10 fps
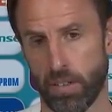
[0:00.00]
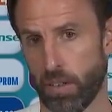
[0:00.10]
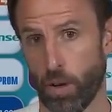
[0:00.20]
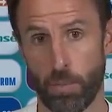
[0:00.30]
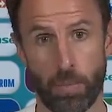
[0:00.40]

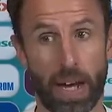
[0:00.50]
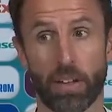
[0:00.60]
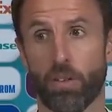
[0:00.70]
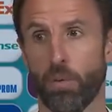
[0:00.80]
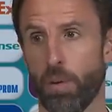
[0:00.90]
going back
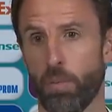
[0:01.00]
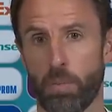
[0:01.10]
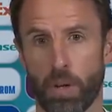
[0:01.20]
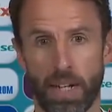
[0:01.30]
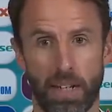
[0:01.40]
to when we
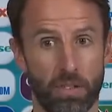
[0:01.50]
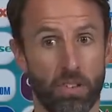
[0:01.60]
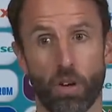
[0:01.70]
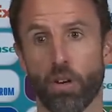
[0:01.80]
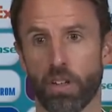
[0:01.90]
played in
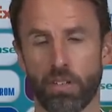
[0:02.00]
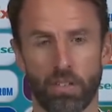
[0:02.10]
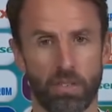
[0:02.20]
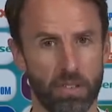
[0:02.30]
Scotland